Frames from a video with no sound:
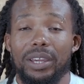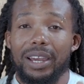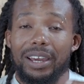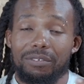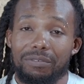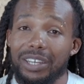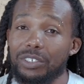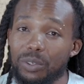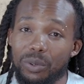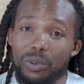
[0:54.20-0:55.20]
a
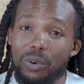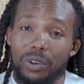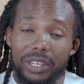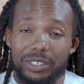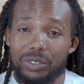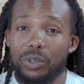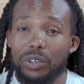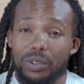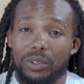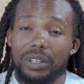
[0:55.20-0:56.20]
fashion or
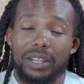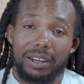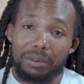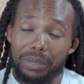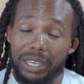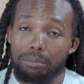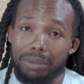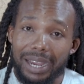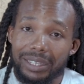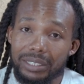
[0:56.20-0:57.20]
editorial makeup
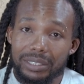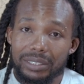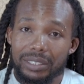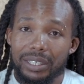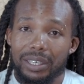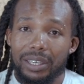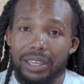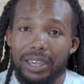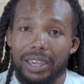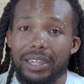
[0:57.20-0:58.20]
artist,
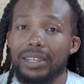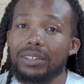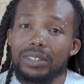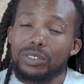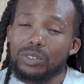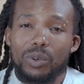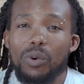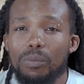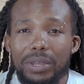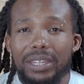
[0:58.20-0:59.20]
and
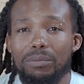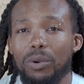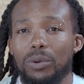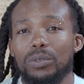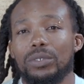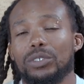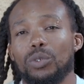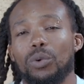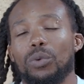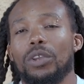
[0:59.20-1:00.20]
so many more.
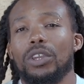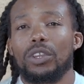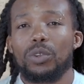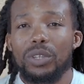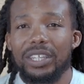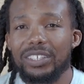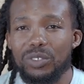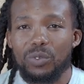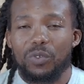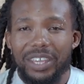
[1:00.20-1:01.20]
So you need
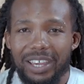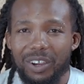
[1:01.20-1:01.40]
to figure